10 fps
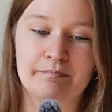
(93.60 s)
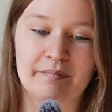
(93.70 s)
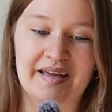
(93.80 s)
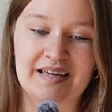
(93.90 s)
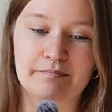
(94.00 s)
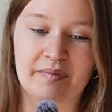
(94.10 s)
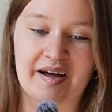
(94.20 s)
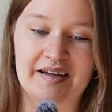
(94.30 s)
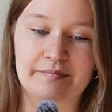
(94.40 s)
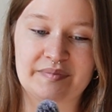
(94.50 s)
made
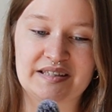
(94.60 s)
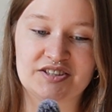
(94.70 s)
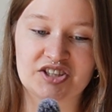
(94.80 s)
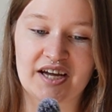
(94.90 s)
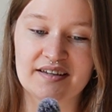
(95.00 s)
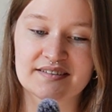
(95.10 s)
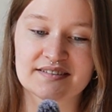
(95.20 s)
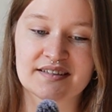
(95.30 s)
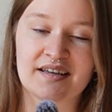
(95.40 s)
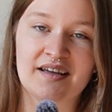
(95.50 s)
by
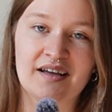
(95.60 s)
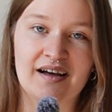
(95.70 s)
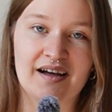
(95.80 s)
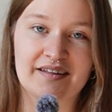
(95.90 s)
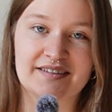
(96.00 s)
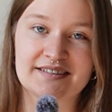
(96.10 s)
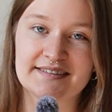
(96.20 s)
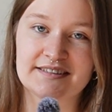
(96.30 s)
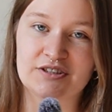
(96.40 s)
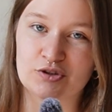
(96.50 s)
Beadjacks. This
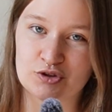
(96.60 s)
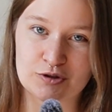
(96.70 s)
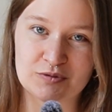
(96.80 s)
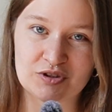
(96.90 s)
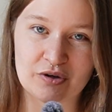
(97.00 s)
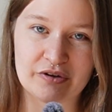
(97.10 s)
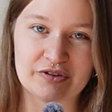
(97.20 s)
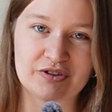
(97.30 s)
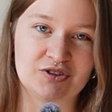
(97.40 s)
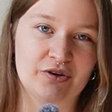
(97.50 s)
is a YouTube
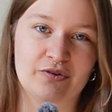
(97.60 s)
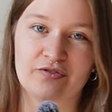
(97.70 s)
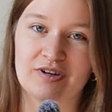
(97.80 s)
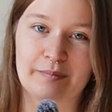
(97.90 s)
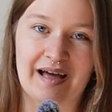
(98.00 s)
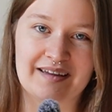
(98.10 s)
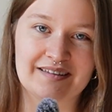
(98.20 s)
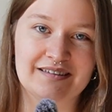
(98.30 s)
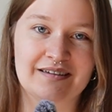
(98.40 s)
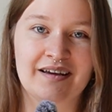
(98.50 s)
tutorial, so free
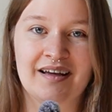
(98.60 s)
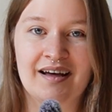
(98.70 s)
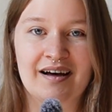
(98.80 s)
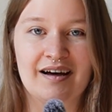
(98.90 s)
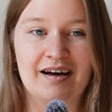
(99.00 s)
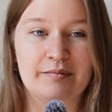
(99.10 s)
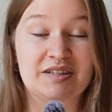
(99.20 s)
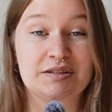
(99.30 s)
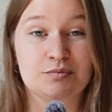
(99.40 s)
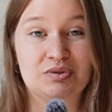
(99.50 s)
pattern.
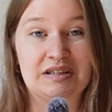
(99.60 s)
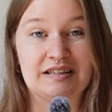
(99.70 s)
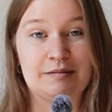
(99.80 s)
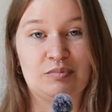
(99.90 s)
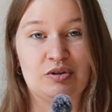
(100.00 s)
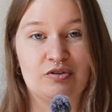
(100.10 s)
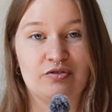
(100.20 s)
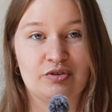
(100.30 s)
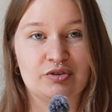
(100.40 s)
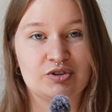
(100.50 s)
It's really
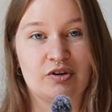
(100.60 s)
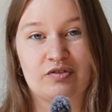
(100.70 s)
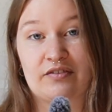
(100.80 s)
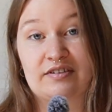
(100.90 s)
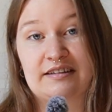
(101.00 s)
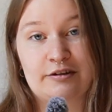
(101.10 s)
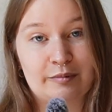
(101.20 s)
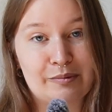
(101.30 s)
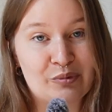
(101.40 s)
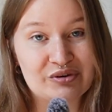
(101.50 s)
beautiful. So if you have a little
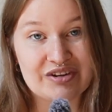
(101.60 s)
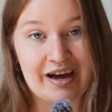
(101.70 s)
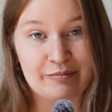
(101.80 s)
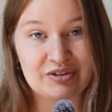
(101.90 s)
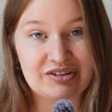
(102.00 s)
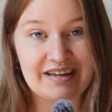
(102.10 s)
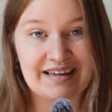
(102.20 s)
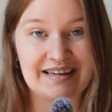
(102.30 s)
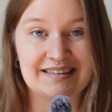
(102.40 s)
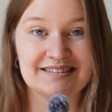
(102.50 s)
bit more time on your
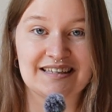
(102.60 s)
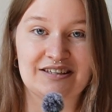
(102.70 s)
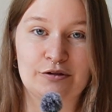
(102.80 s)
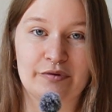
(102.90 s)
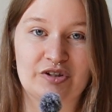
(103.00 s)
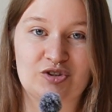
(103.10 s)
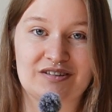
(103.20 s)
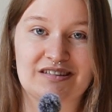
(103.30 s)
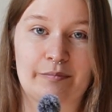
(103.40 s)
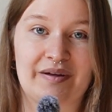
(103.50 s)
hands and you want to
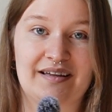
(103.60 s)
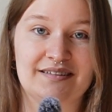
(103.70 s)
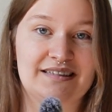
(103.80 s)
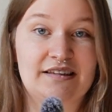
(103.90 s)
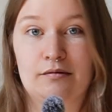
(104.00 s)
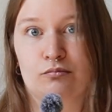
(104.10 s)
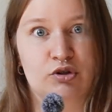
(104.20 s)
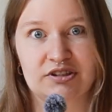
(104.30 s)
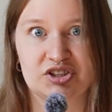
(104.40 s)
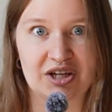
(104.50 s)
dress up as either
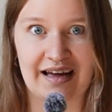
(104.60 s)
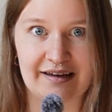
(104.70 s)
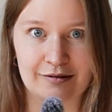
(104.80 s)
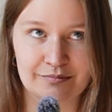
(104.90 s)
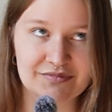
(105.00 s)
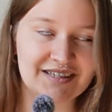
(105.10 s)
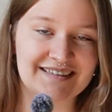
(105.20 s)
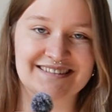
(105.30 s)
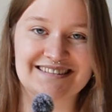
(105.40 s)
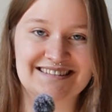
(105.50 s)
Morticia Addams,
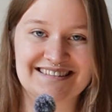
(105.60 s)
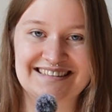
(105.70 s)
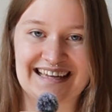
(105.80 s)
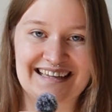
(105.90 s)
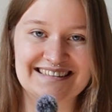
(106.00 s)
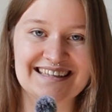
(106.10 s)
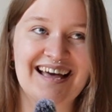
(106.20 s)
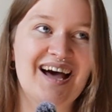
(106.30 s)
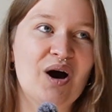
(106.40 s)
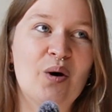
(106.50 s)
as it says,
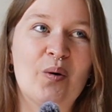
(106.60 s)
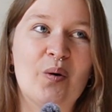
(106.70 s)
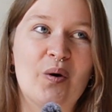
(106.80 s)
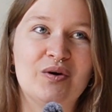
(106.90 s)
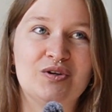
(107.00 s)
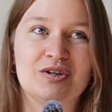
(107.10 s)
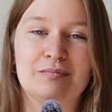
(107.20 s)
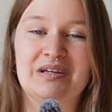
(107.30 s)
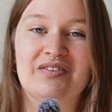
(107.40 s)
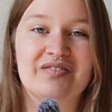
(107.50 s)
or you
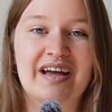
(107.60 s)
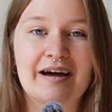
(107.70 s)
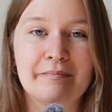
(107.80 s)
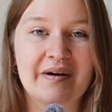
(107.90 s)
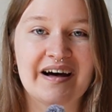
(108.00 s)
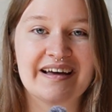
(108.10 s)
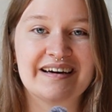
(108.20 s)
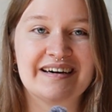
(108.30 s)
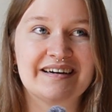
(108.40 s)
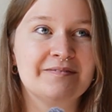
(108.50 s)
could be a
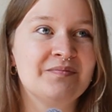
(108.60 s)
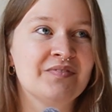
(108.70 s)
vampire